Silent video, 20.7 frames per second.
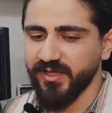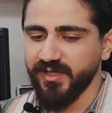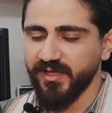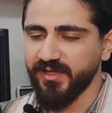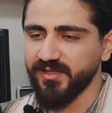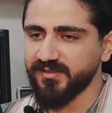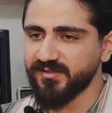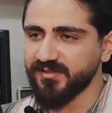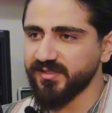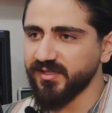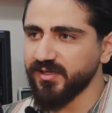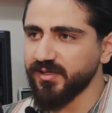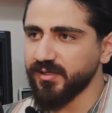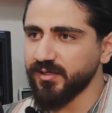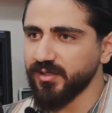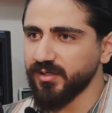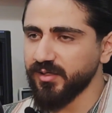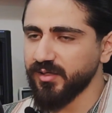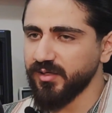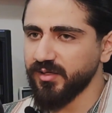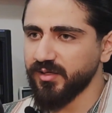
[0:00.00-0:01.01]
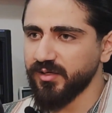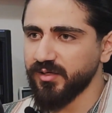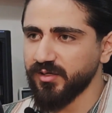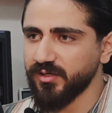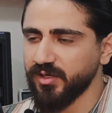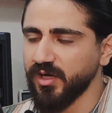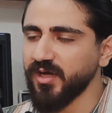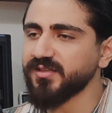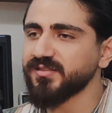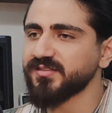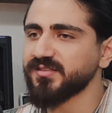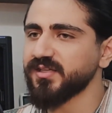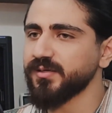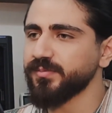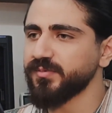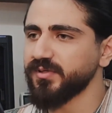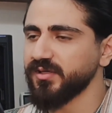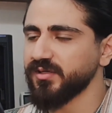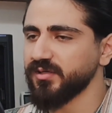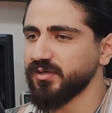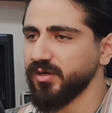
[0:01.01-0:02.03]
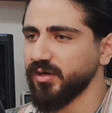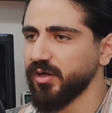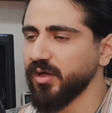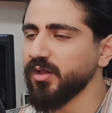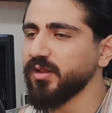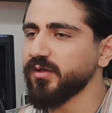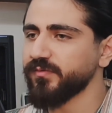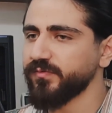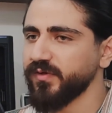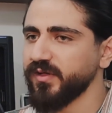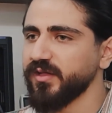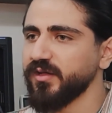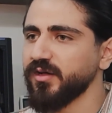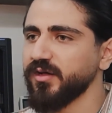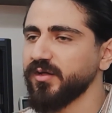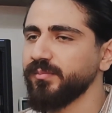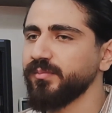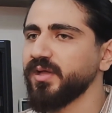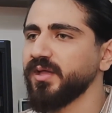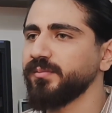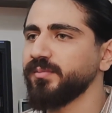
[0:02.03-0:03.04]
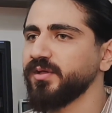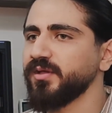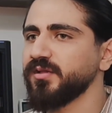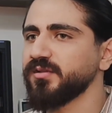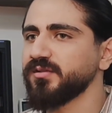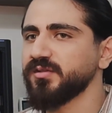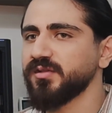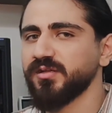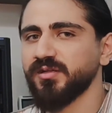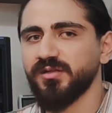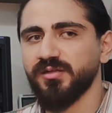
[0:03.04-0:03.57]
It's a concept in all of AI. Maybe